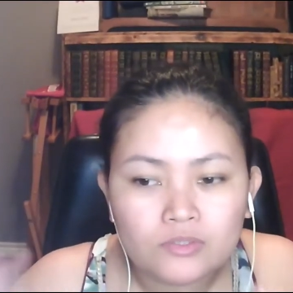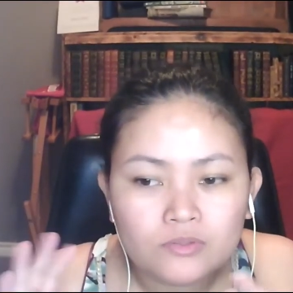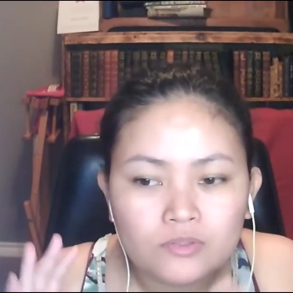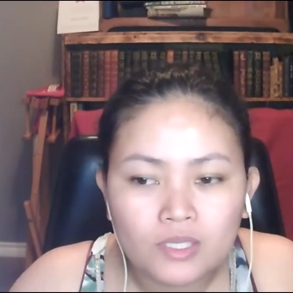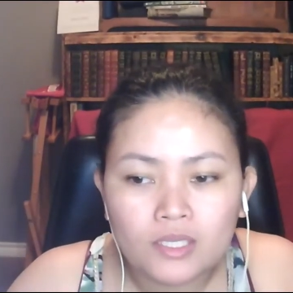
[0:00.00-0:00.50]
So
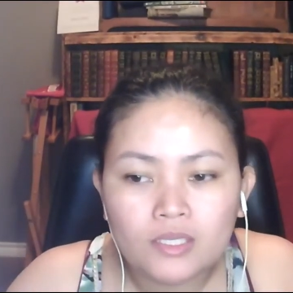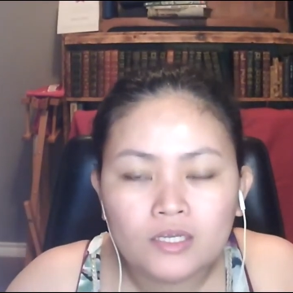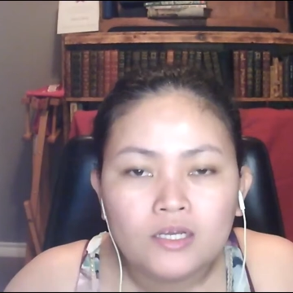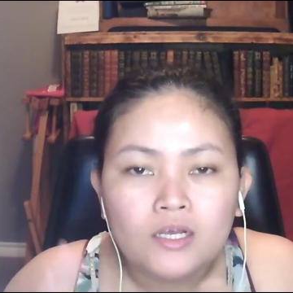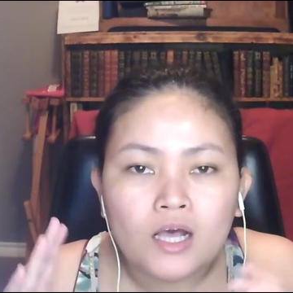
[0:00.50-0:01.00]
today,
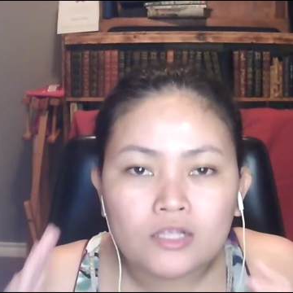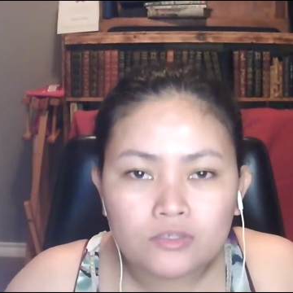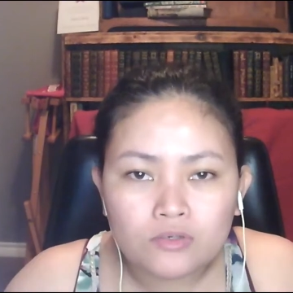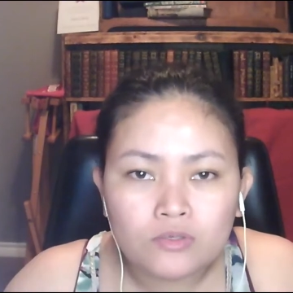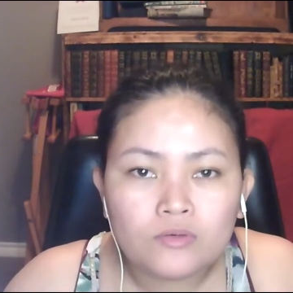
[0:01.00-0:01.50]
I'll
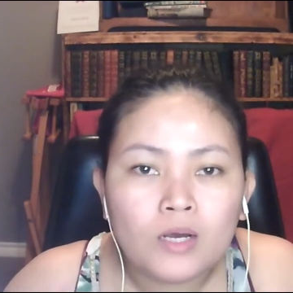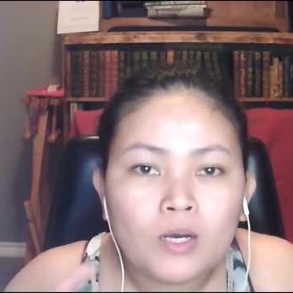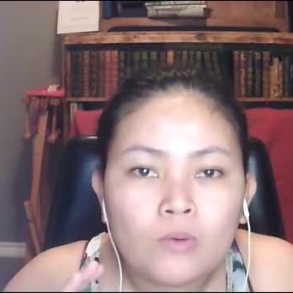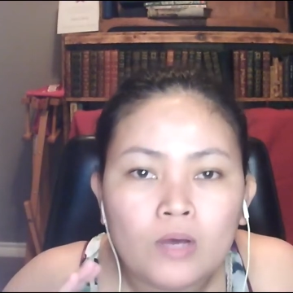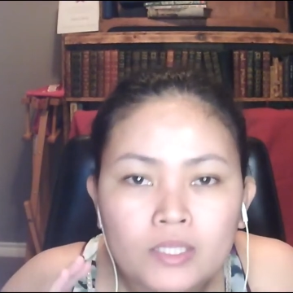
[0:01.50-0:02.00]
show you
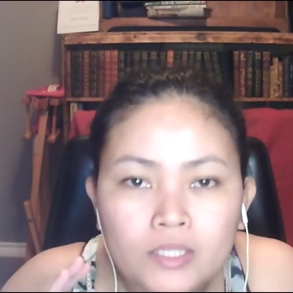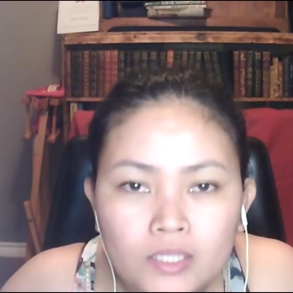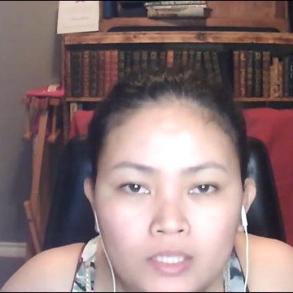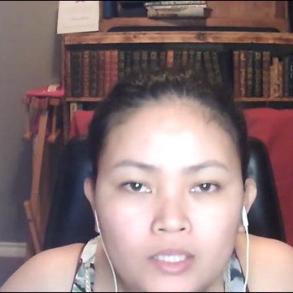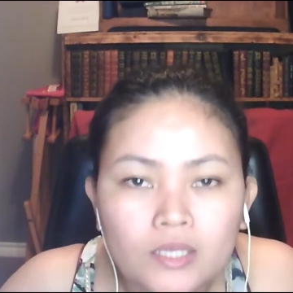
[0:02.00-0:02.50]
how I
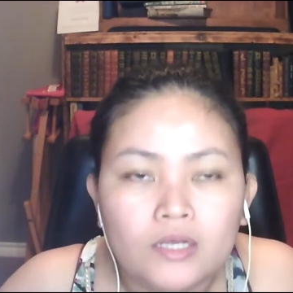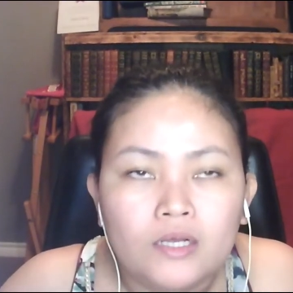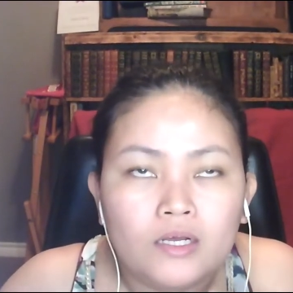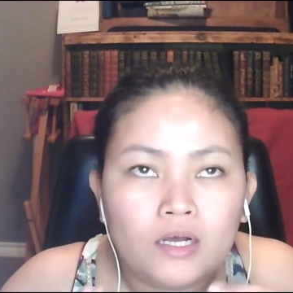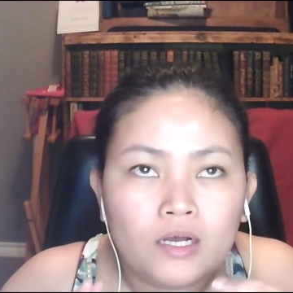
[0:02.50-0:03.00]
did
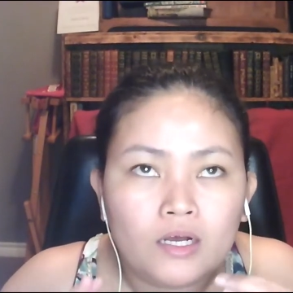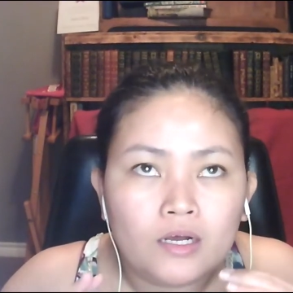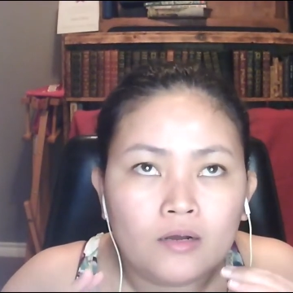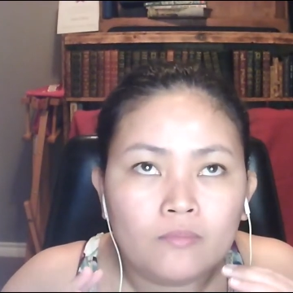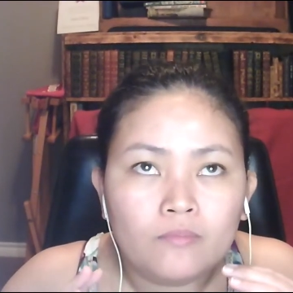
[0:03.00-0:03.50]

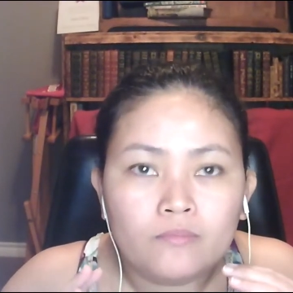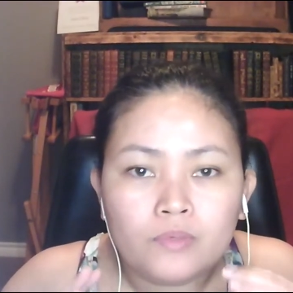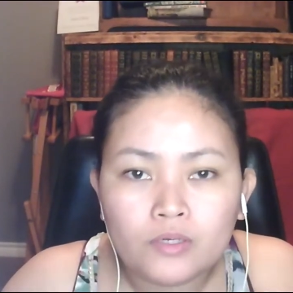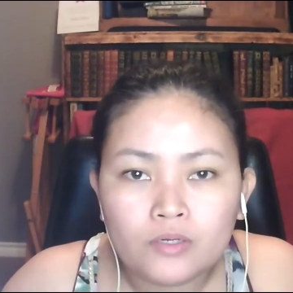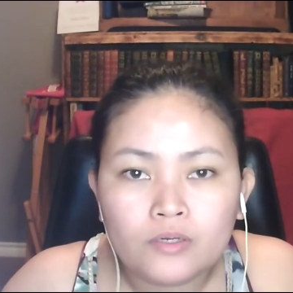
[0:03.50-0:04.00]

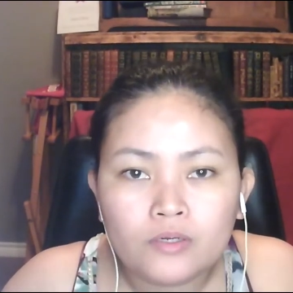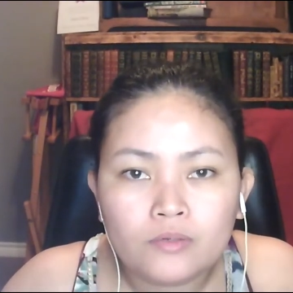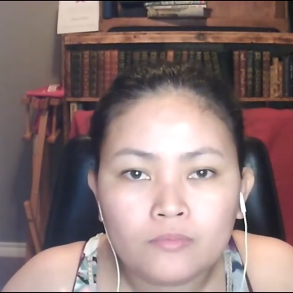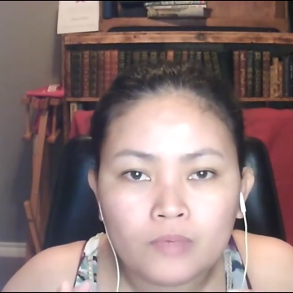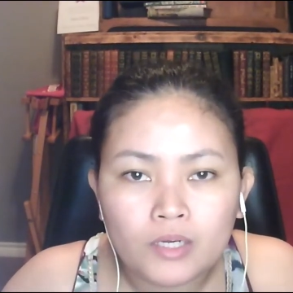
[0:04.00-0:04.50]

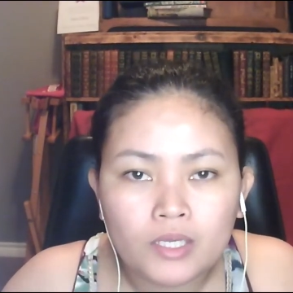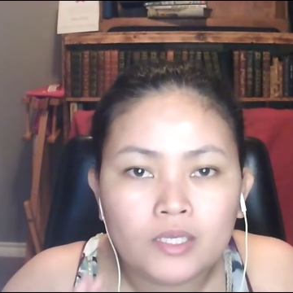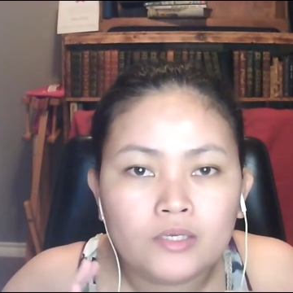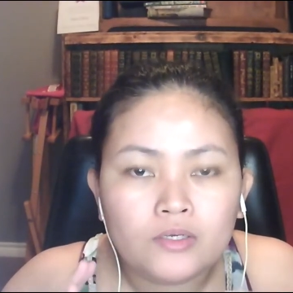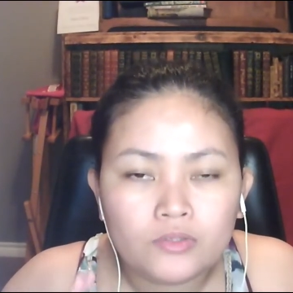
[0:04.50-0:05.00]
blur
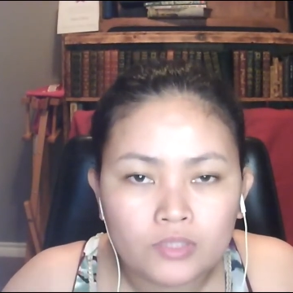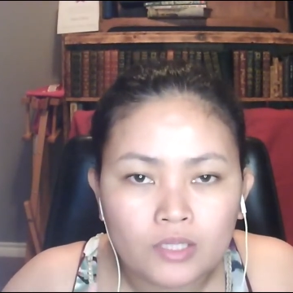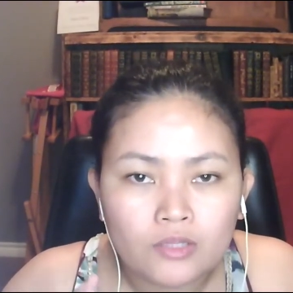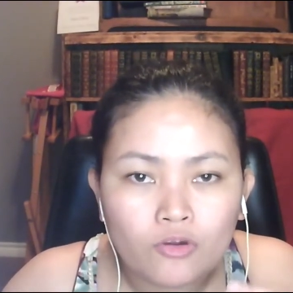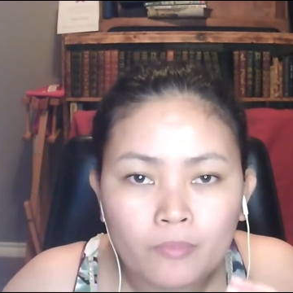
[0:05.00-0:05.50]
my
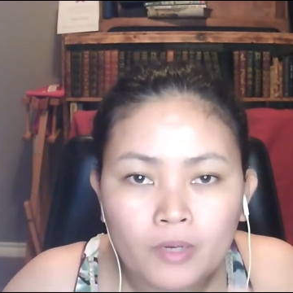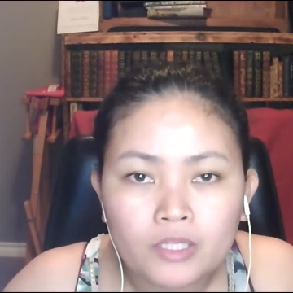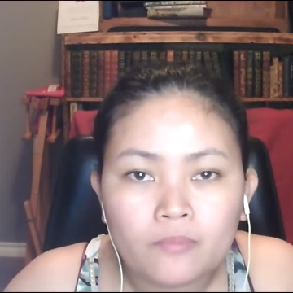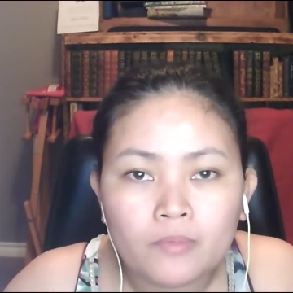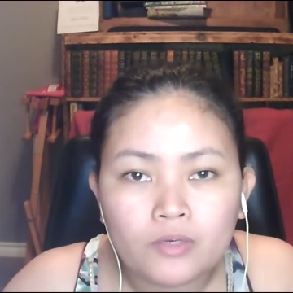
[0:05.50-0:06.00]
content or part
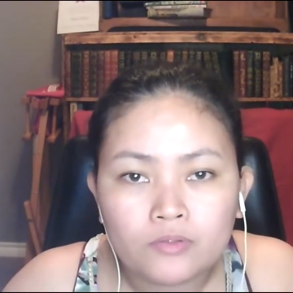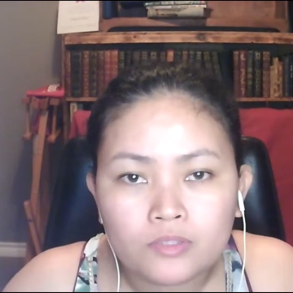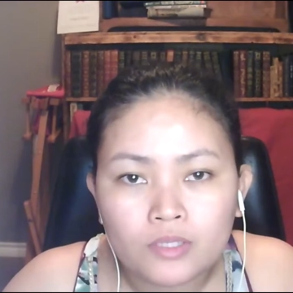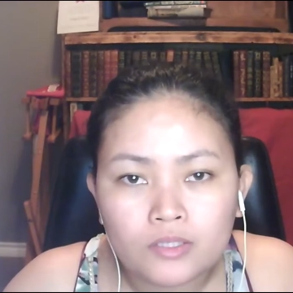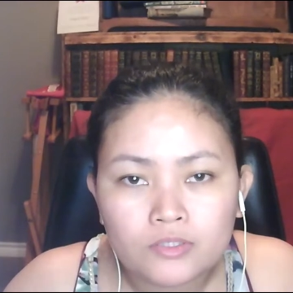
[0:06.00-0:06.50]
of my
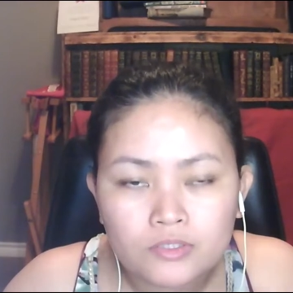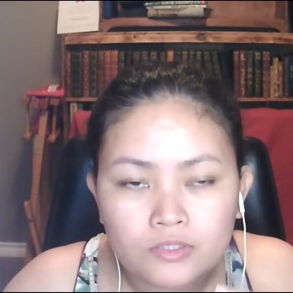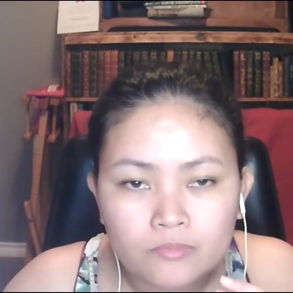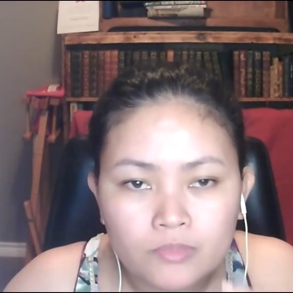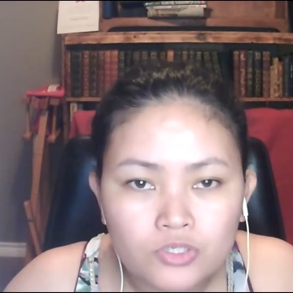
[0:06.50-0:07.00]
content just
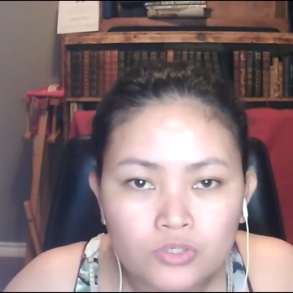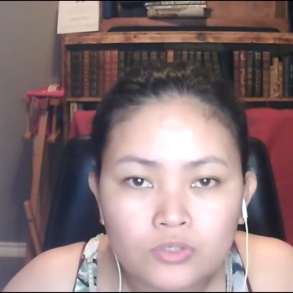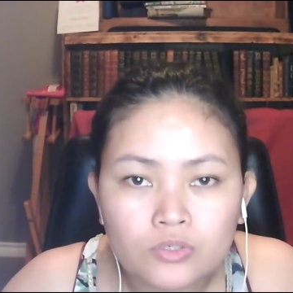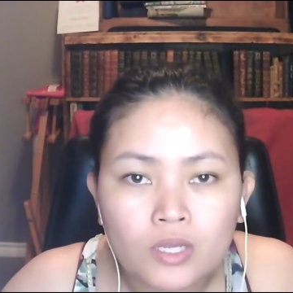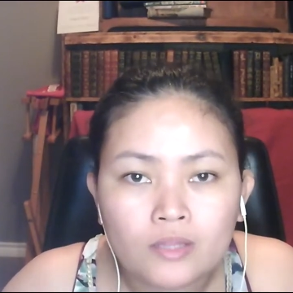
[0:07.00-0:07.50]
to make
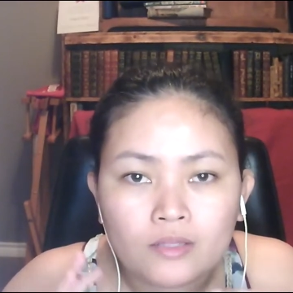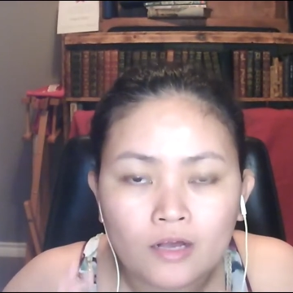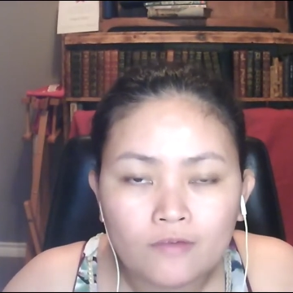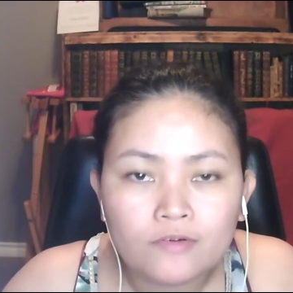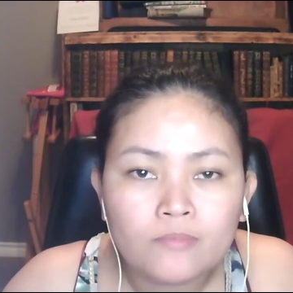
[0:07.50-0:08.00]
sure I
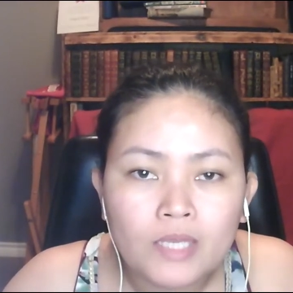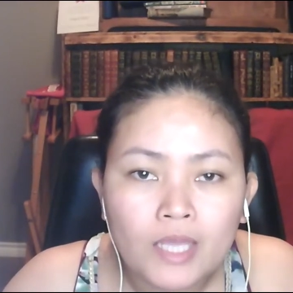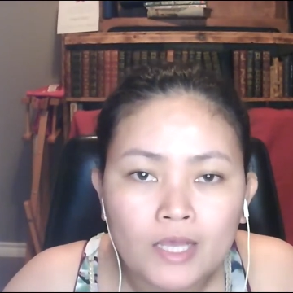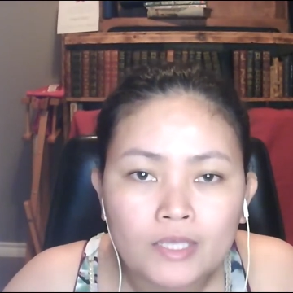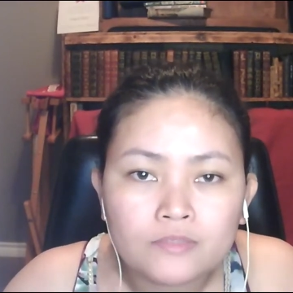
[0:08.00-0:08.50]
cover my
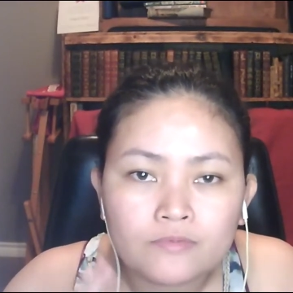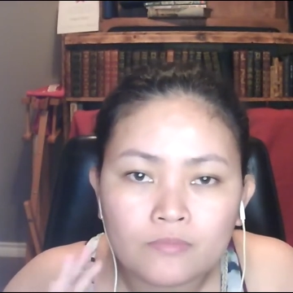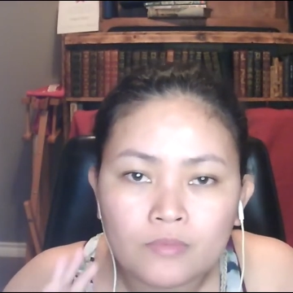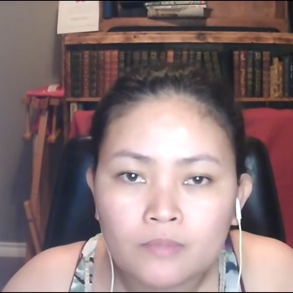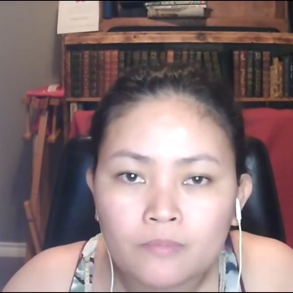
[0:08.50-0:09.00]
ass
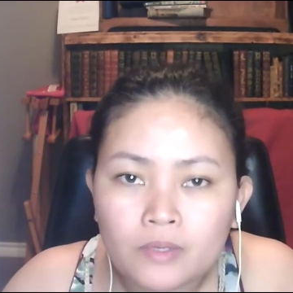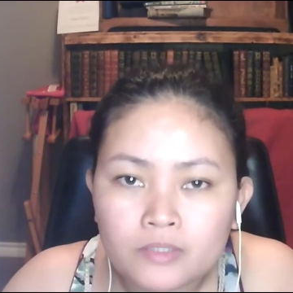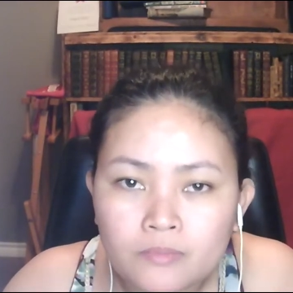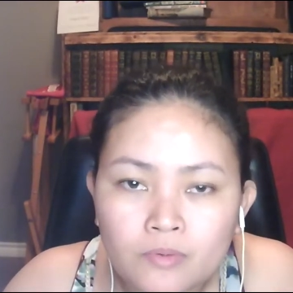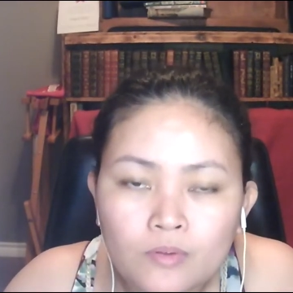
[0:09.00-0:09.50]
from any
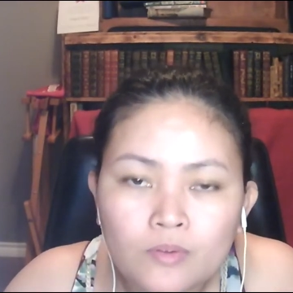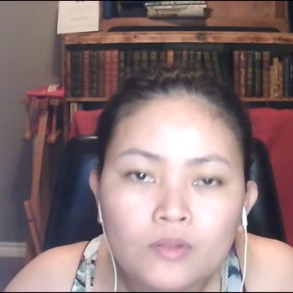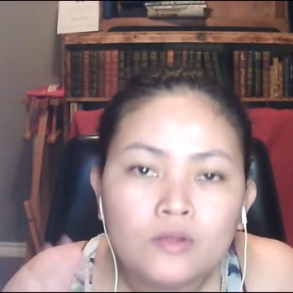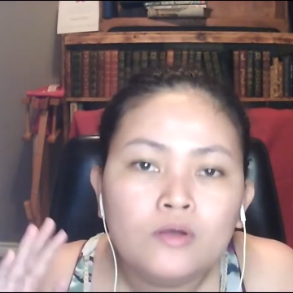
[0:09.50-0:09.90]
possible